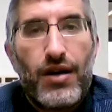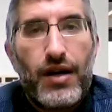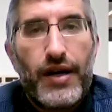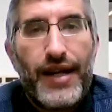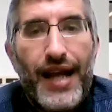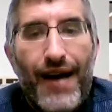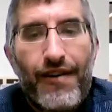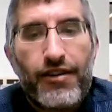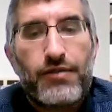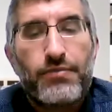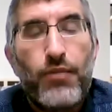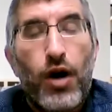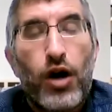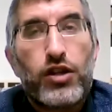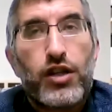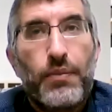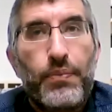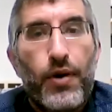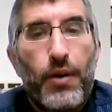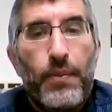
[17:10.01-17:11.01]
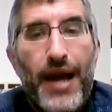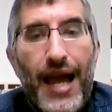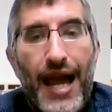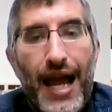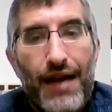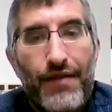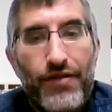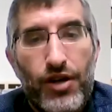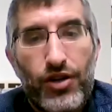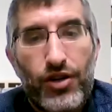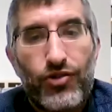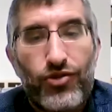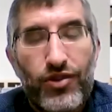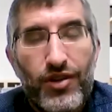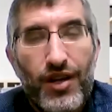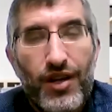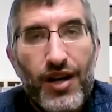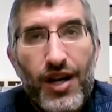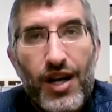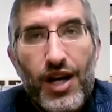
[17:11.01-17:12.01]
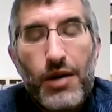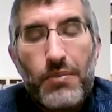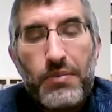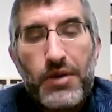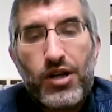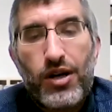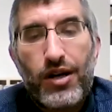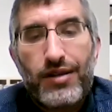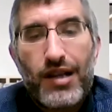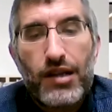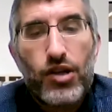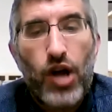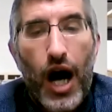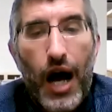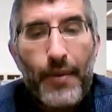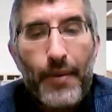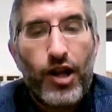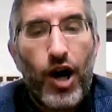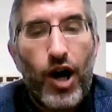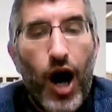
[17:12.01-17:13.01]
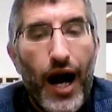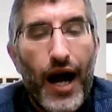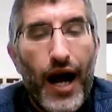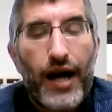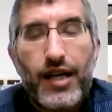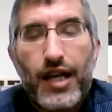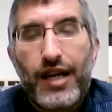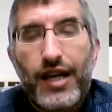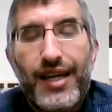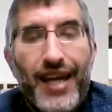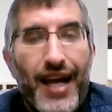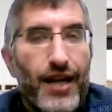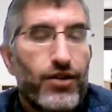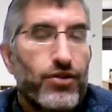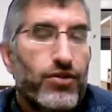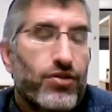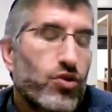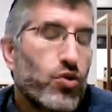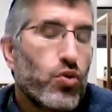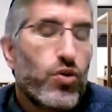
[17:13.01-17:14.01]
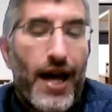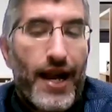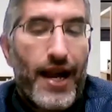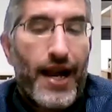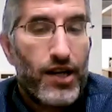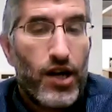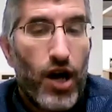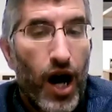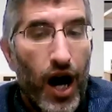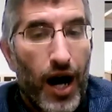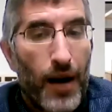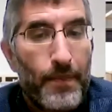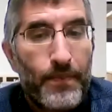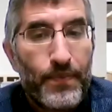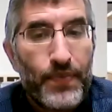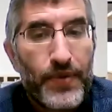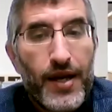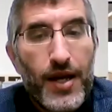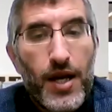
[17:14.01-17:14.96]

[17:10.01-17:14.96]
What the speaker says: inherit multiple behaviors because the diamond hierarchy can't do that any harm.